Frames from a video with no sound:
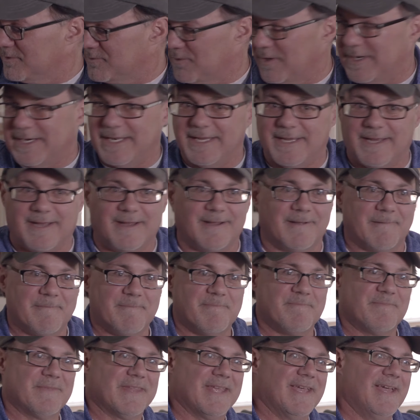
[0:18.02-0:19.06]
was right here.
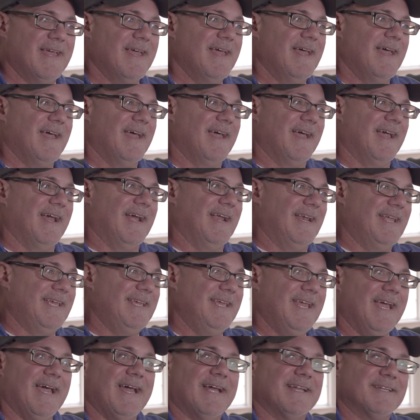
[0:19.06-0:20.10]
And
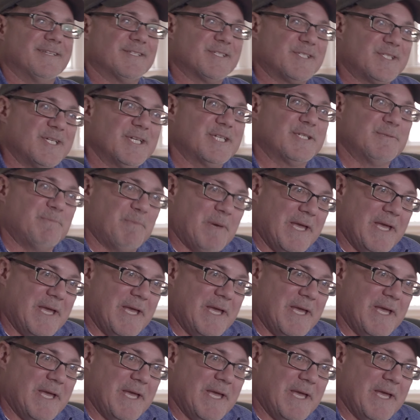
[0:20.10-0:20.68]
he had six